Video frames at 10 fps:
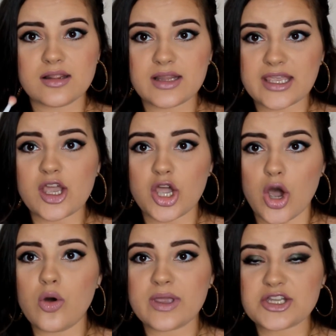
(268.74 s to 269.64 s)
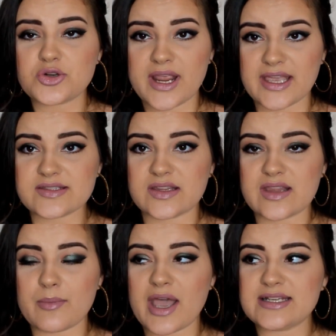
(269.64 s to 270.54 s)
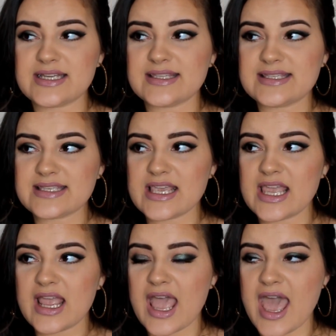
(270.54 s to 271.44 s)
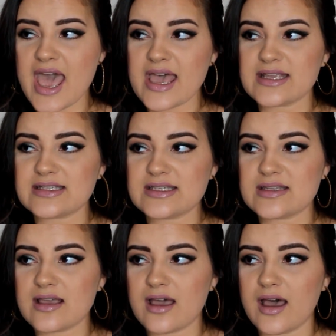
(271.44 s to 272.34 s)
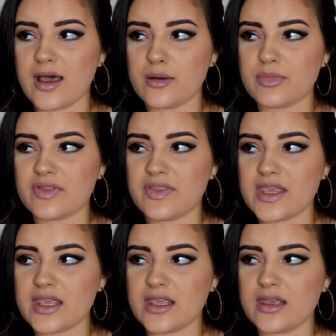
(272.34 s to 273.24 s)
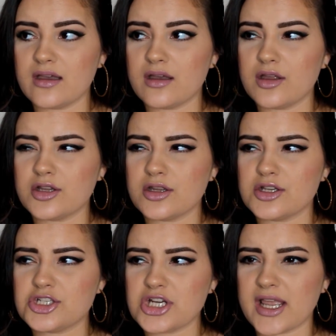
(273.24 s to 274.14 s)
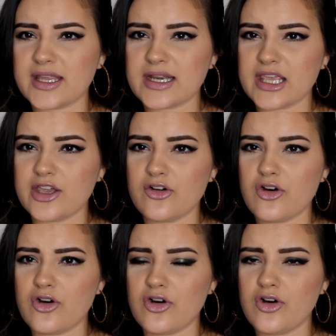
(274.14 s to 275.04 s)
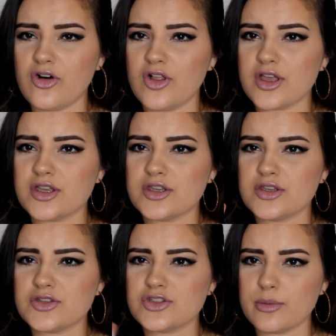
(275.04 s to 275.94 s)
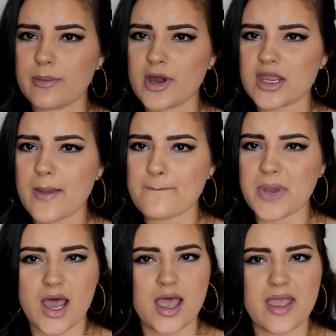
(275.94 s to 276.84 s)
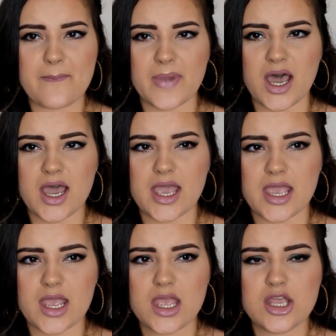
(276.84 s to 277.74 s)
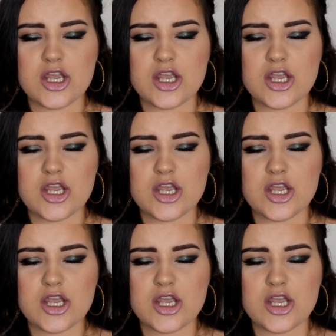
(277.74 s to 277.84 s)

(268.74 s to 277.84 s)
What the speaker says: like, go get your hands on them. I did see at the Giant Eagle supermarket by my